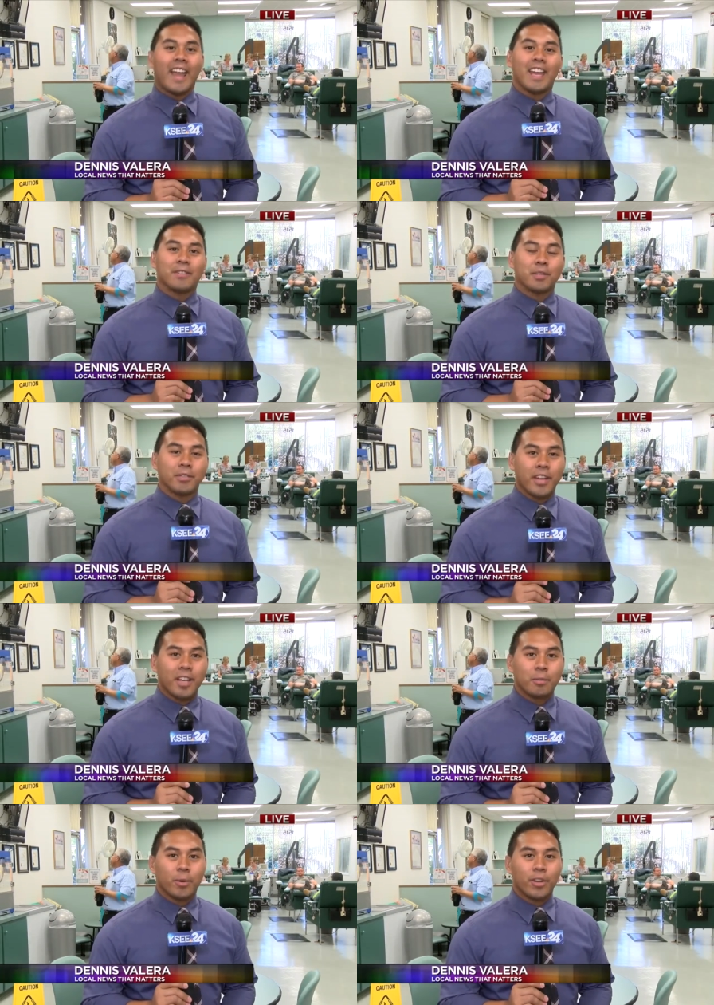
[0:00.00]
Hey, Evan, we've
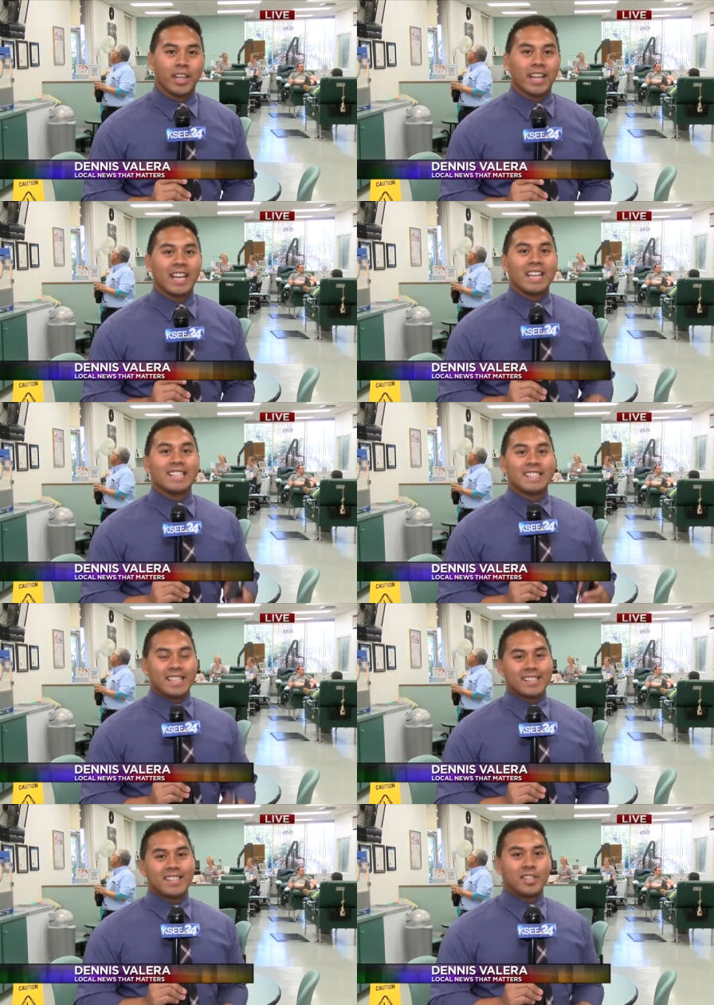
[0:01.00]
had more than
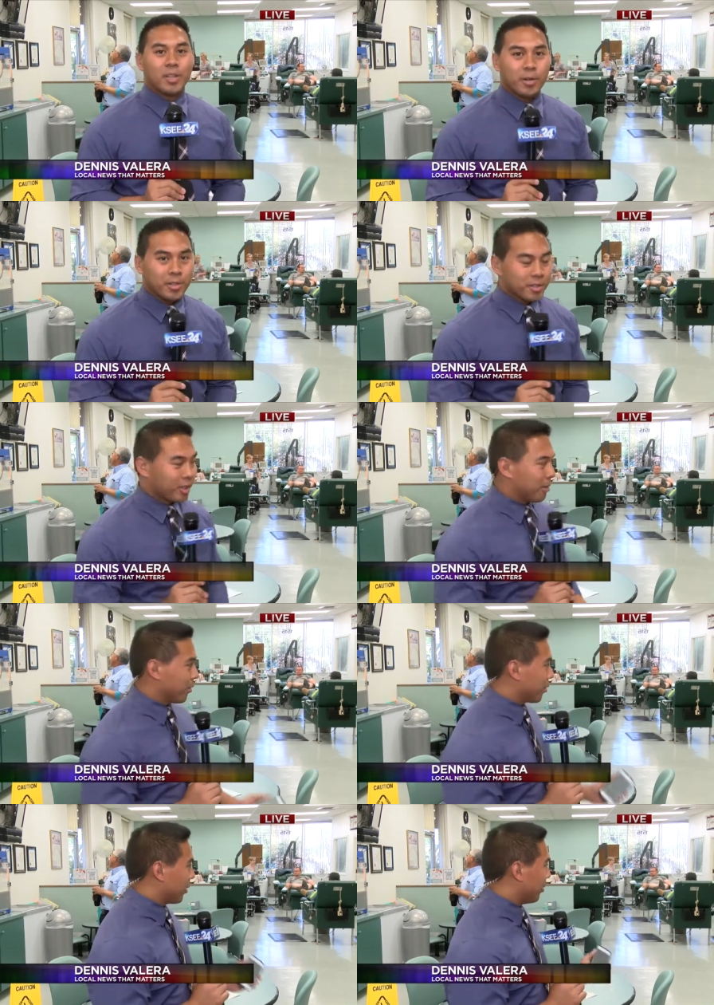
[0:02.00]
60 donors
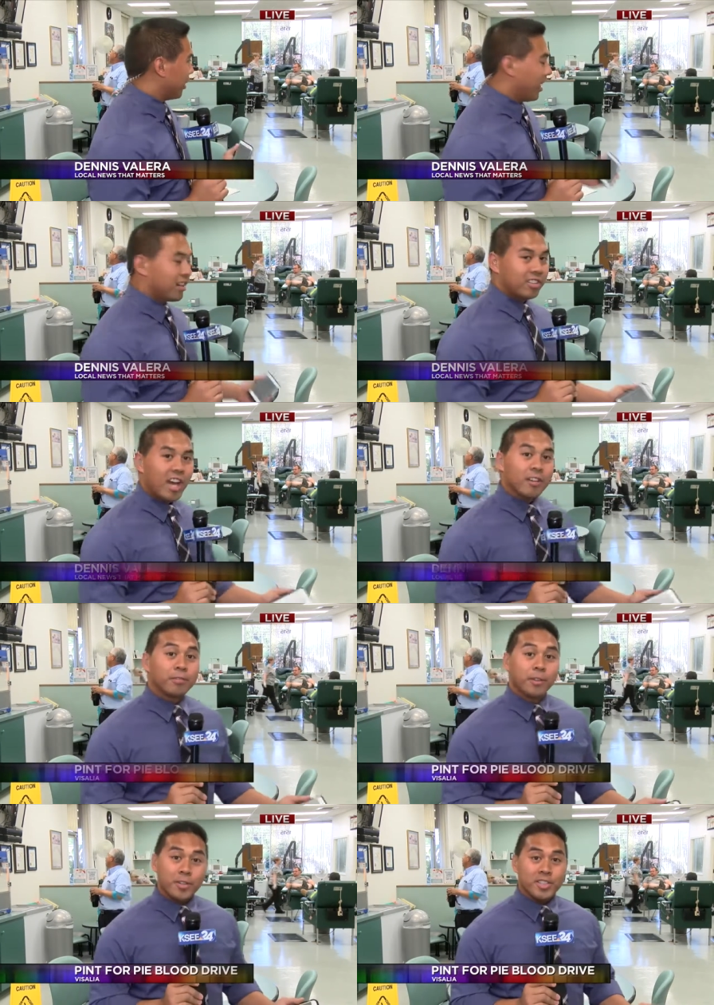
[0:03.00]
come through here, a lot of
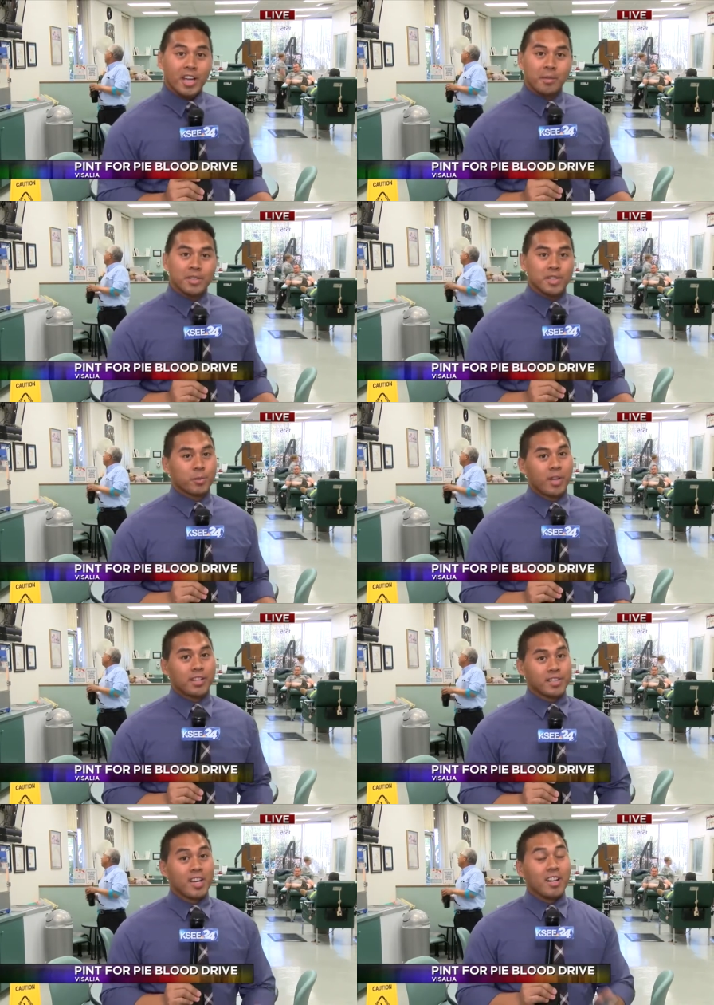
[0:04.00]
first timers as
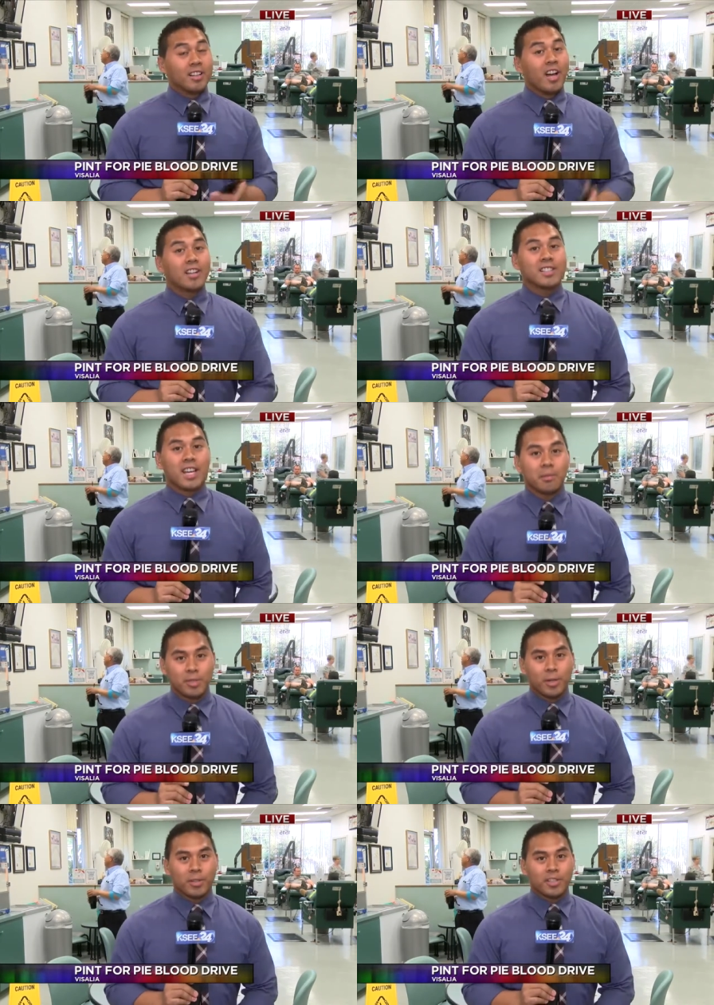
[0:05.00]
well as long time
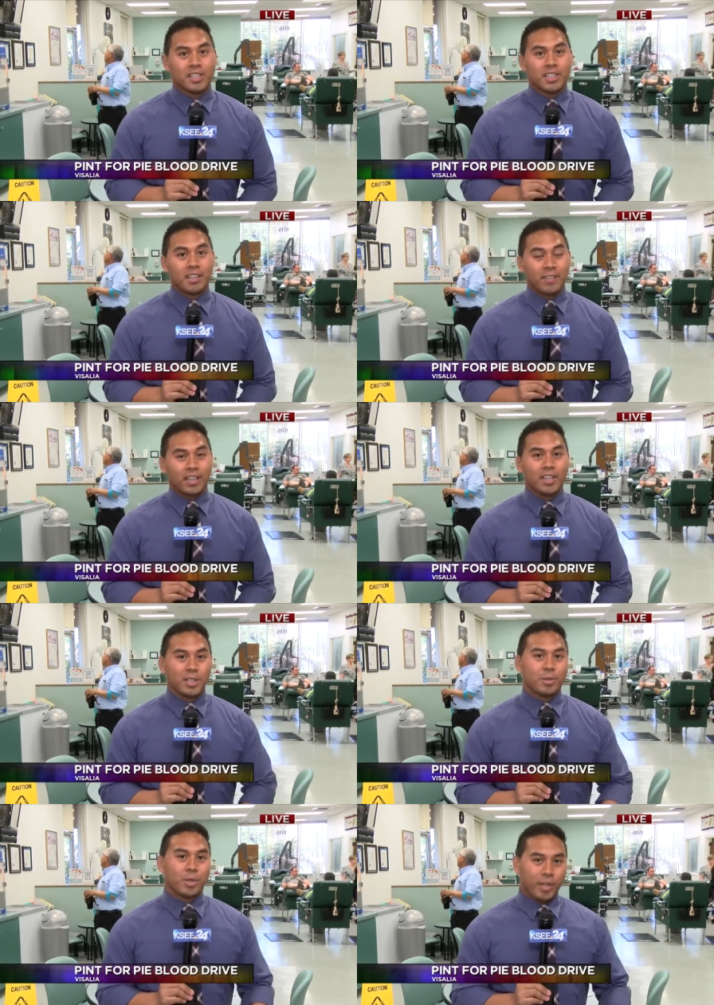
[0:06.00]
donors giving
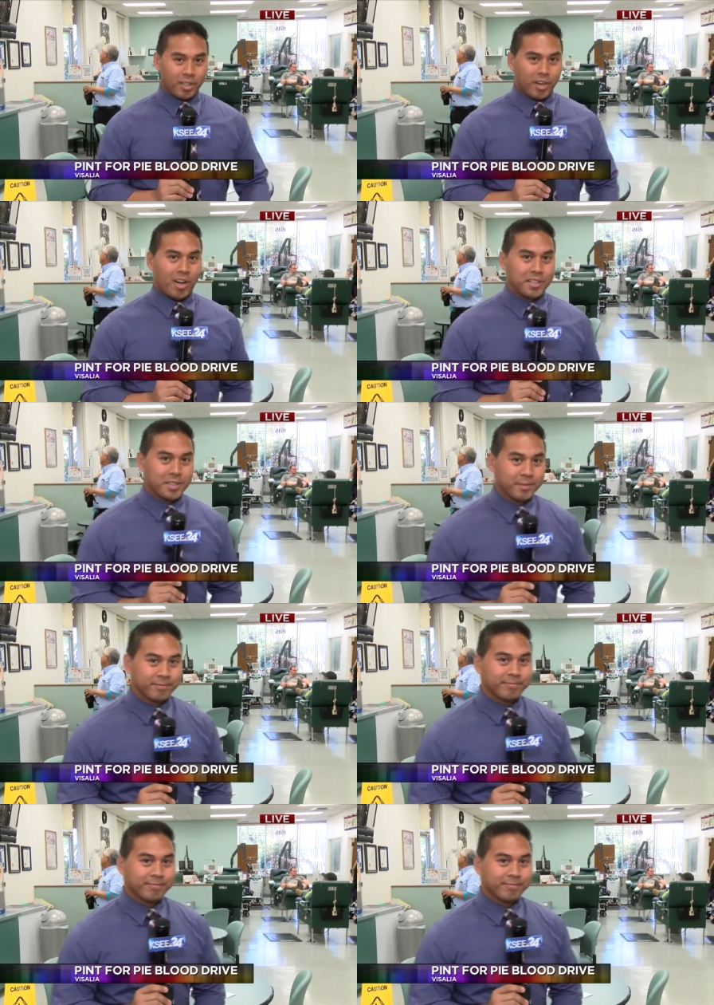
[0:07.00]
to a great cause.